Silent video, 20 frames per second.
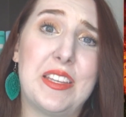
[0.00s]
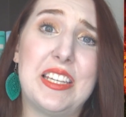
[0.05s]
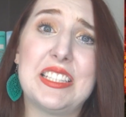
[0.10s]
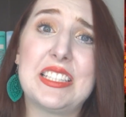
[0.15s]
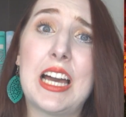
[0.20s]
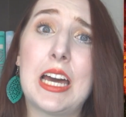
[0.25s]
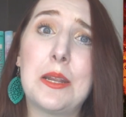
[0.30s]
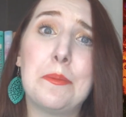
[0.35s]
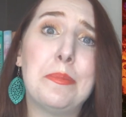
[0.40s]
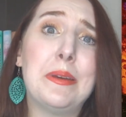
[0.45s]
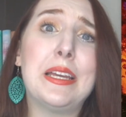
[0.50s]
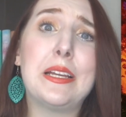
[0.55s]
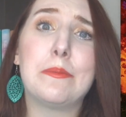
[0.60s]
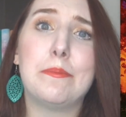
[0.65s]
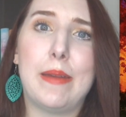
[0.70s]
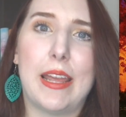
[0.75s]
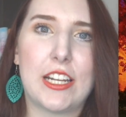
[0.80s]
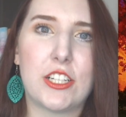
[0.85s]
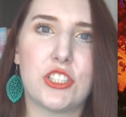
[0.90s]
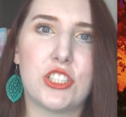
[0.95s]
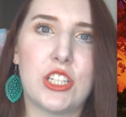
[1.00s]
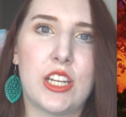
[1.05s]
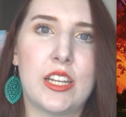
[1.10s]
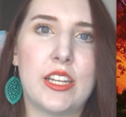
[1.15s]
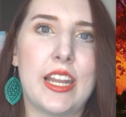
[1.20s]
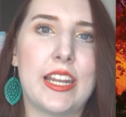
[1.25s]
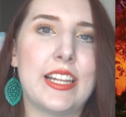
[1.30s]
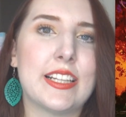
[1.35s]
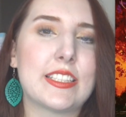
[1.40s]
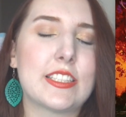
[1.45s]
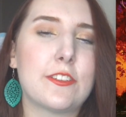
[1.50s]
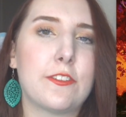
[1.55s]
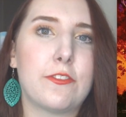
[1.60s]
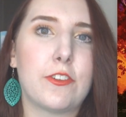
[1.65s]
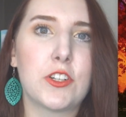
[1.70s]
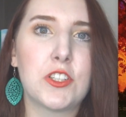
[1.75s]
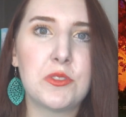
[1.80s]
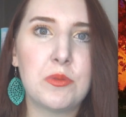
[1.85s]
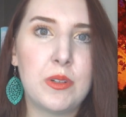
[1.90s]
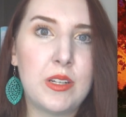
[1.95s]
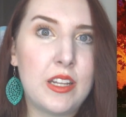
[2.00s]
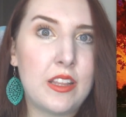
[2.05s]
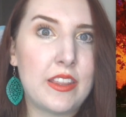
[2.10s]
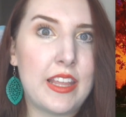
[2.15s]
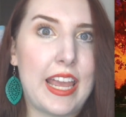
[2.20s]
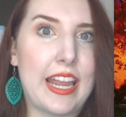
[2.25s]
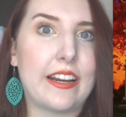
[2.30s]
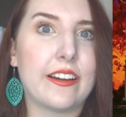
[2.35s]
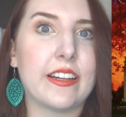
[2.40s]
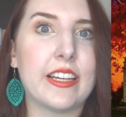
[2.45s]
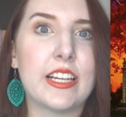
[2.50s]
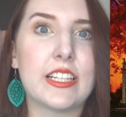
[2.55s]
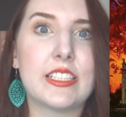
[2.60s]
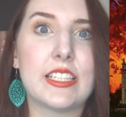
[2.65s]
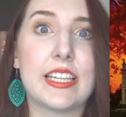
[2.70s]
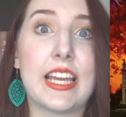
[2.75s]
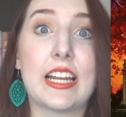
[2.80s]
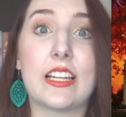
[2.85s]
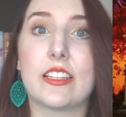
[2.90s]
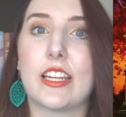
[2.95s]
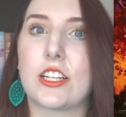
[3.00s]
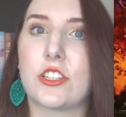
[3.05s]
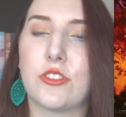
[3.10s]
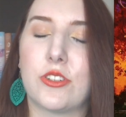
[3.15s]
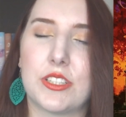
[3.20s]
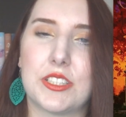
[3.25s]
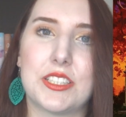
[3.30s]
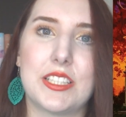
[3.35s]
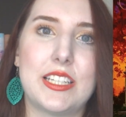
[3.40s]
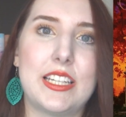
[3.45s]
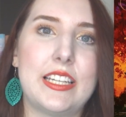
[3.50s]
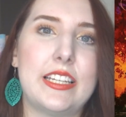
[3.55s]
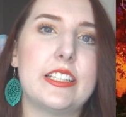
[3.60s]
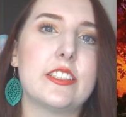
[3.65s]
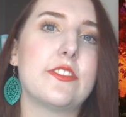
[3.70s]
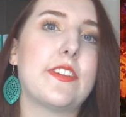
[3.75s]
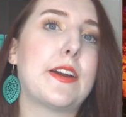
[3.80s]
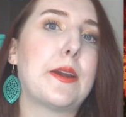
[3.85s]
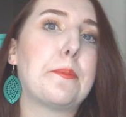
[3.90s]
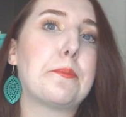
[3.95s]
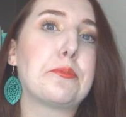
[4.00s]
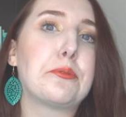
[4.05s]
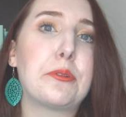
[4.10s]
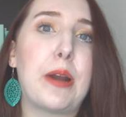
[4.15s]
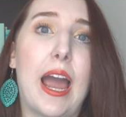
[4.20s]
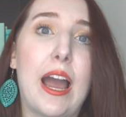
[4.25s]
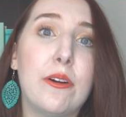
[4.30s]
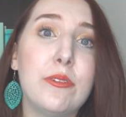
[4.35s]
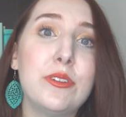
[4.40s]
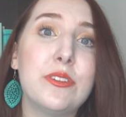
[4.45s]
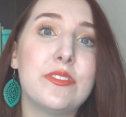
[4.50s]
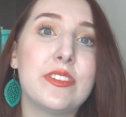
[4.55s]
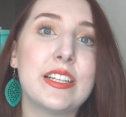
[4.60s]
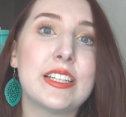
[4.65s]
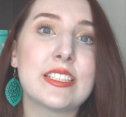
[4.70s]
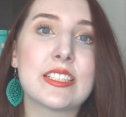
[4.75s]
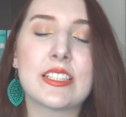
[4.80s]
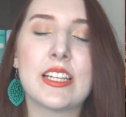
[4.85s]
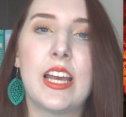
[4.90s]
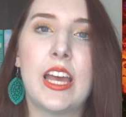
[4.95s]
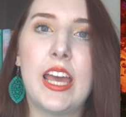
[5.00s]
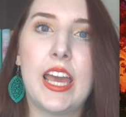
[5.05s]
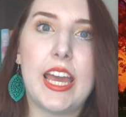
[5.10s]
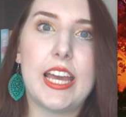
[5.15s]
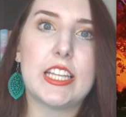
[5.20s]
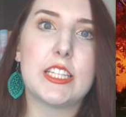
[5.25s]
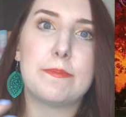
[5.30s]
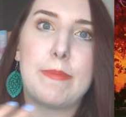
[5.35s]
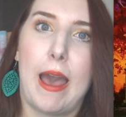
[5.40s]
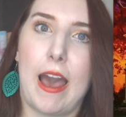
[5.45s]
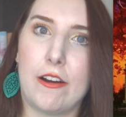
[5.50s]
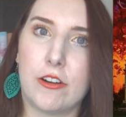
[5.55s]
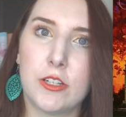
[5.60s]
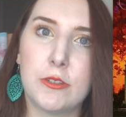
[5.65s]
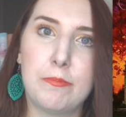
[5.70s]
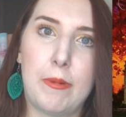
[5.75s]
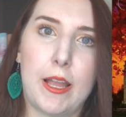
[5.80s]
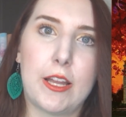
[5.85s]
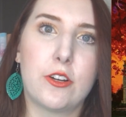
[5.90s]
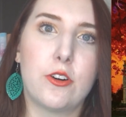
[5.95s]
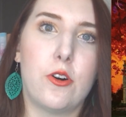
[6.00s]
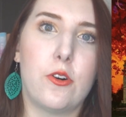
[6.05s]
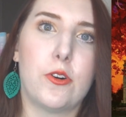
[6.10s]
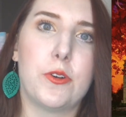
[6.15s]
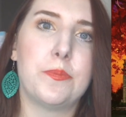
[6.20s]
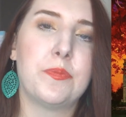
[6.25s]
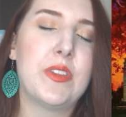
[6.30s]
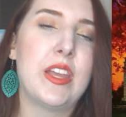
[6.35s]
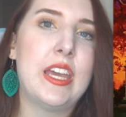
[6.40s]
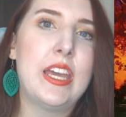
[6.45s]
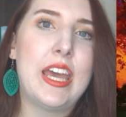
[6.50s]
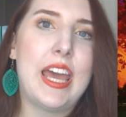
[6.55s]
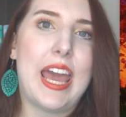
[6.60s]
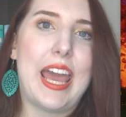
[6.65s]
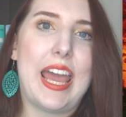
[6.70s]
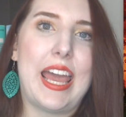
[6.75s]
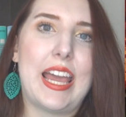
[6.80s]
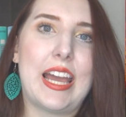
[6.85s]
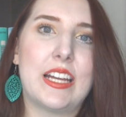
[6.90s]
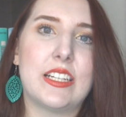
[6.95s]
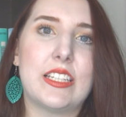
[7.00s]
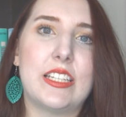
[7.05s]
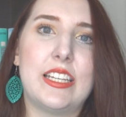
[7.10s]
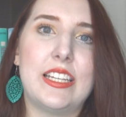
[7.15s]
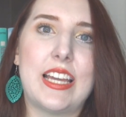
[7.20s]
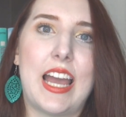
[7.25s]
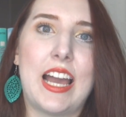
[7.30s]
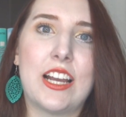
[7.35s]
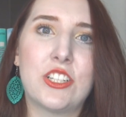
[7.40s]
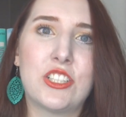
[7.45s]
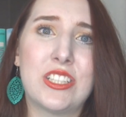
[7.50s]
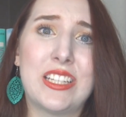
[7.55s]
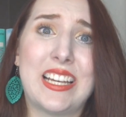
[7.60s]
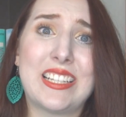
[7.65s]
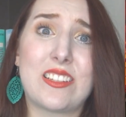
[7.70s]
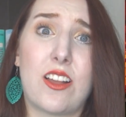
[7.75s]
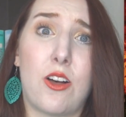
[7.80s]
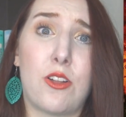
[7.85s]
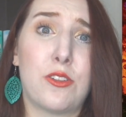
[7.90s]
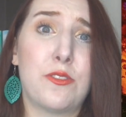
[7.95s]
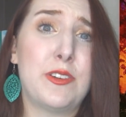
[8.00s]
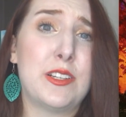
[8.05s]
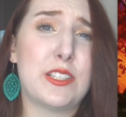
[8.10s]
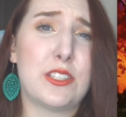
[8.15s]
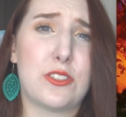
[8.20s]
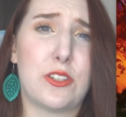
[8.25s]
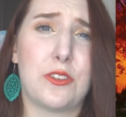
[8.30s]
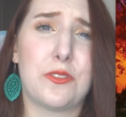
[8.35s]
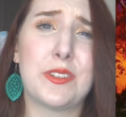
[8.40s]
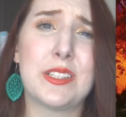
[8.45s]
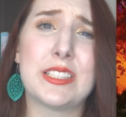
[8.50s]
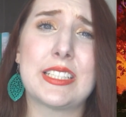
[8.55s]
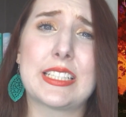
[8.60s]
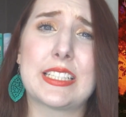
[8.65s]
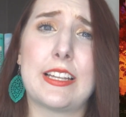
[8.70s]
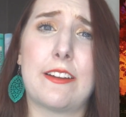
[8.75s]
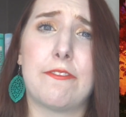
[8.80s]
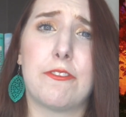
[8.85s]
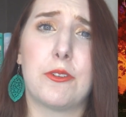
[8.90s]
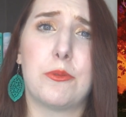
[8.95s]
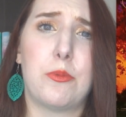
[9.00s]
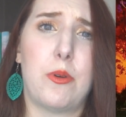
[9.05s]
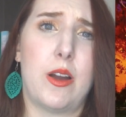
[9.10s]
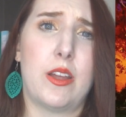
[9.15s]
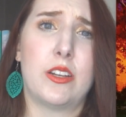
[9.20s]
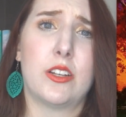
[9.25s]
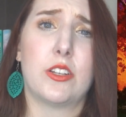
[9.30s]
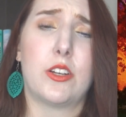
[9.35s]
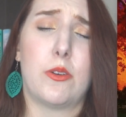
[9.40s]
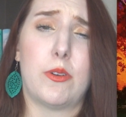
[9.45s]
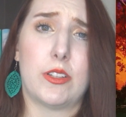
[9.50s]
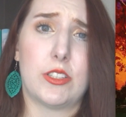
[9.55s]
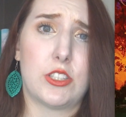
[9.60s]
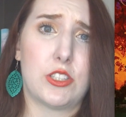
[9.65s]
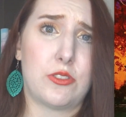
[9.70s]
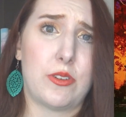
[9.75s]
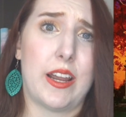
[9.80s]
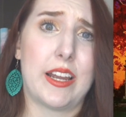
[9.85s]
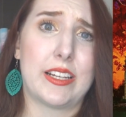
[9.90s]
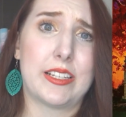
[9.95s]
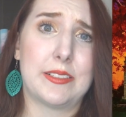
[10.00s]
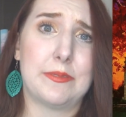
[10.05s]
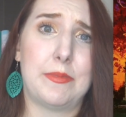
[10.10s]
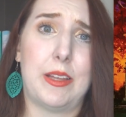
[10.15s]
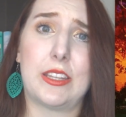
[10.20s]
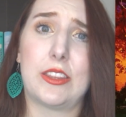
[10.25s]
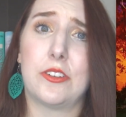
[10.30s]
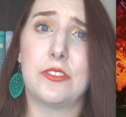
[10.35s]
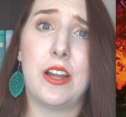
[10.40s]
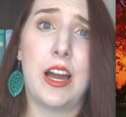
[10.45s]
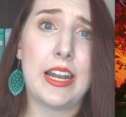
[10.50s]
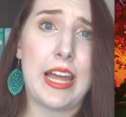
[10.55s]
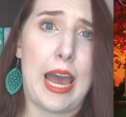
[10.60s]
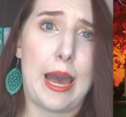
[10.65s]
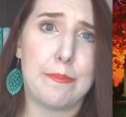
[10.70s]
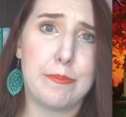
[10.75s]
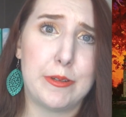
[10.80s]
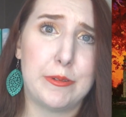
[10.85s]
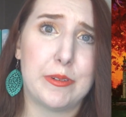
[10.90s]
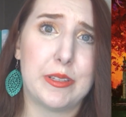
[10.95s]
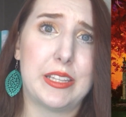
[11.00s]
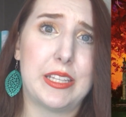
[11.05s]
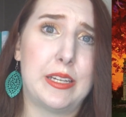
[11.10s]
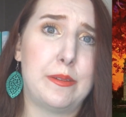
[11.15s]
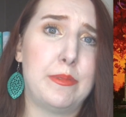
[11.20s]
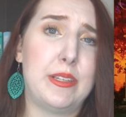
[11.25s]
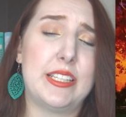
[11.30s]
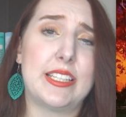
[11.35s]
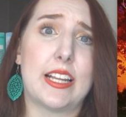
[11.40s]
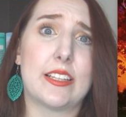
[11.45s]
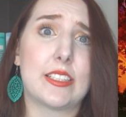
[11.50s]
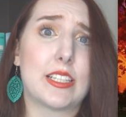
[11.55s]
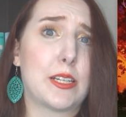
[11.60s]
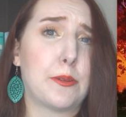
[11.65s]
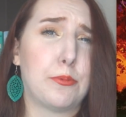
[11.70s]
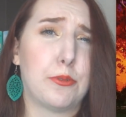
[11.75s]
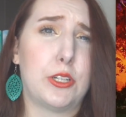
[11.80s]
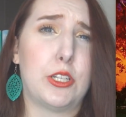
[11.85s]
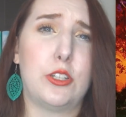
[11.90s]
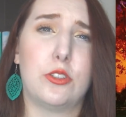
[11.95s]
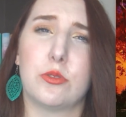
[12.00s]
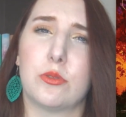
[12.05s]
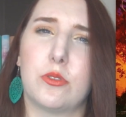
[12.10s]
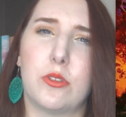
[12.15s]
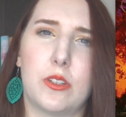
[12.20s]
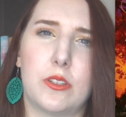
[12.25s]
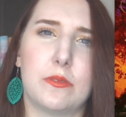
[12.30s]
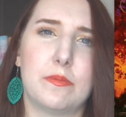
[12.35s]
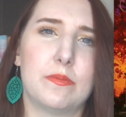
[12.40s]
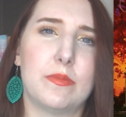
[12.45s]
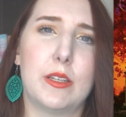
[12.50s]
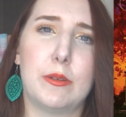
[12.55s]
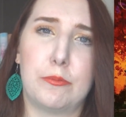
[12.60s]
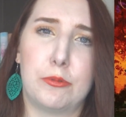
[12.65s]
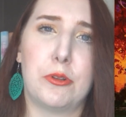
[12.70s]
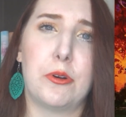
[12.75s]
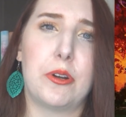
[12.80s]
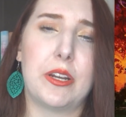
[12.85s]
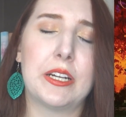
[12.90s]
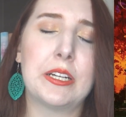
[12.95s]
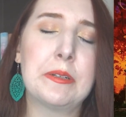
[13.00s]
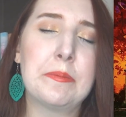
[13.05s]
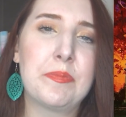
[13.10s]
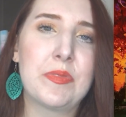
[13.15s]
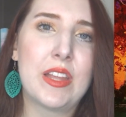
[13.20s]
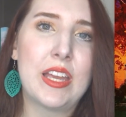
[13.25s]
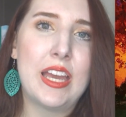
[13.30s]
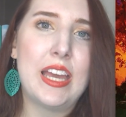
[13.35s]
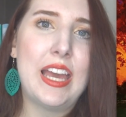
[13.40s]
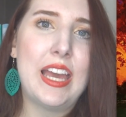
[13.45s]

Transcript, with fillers: He's got a big mansion and it's the first one in the area to get electricity. He's very proud of this. It's powered by coal and he actually has all of his servants except for one go on strike. Like they're not happy with him. He sounds like a pretty cruel employer.